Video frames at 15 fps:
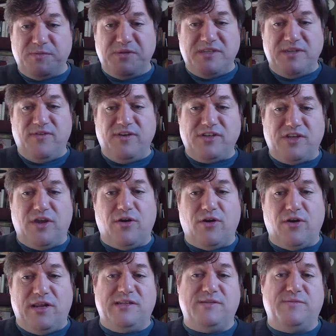with specific
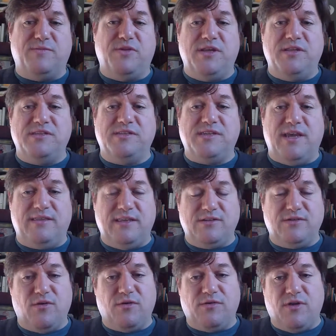security disciplines at
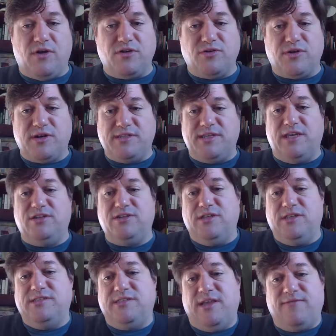these large
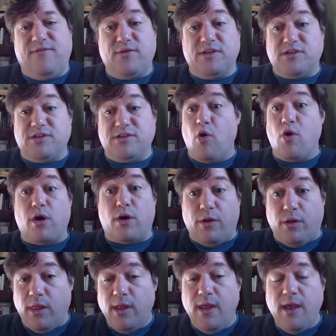organizations that focus on
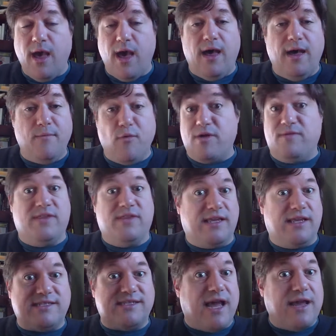Oracle, or even
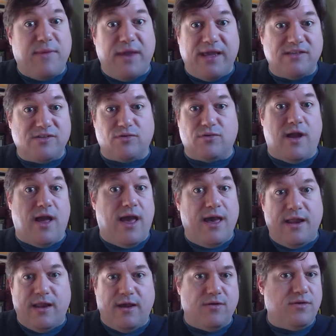like Sybase or
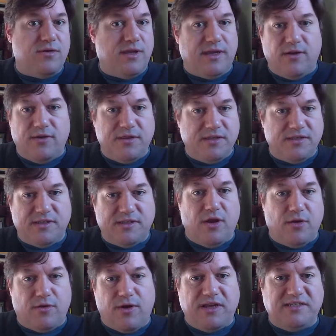HANA, or like all these
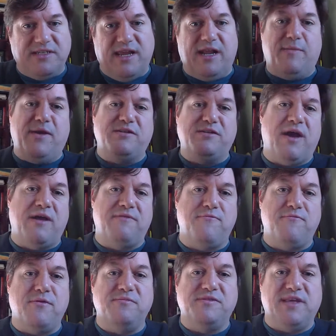crazy database
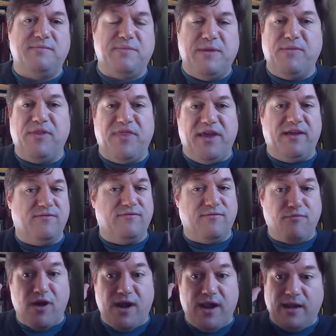platforms that people think of
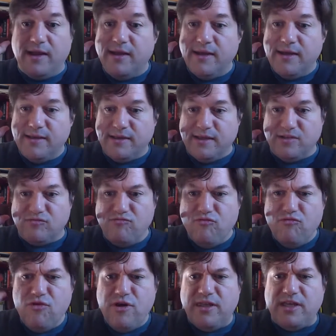running
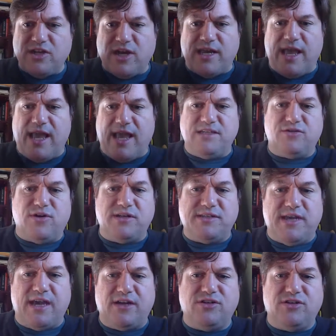these really
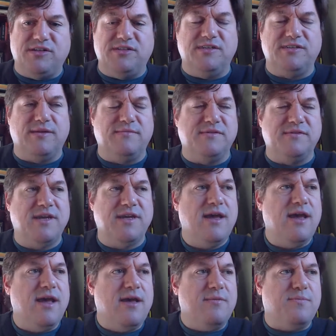gigantic transactional
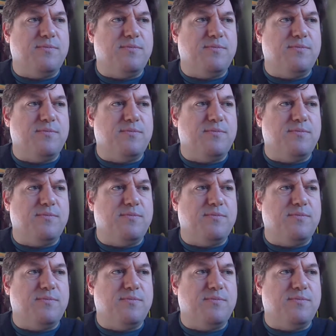systems.